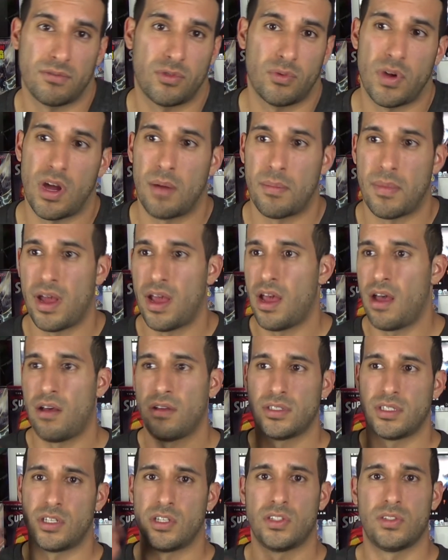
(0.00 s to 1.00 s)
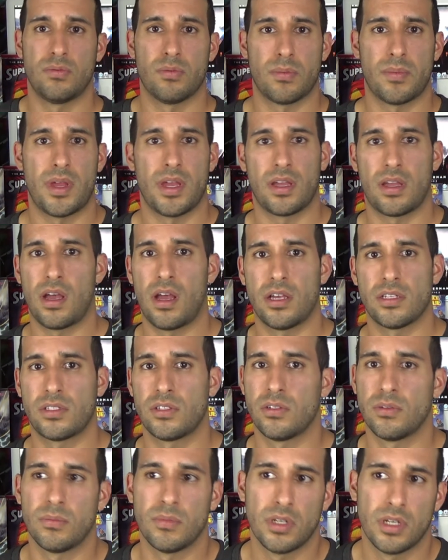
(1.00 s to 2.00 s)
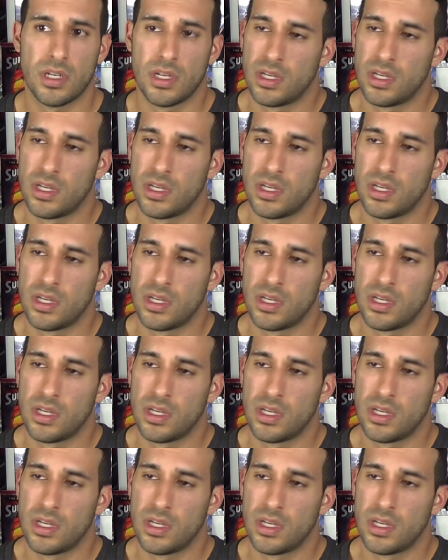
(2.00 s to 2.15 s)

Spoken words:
throughout my house in a Superman costume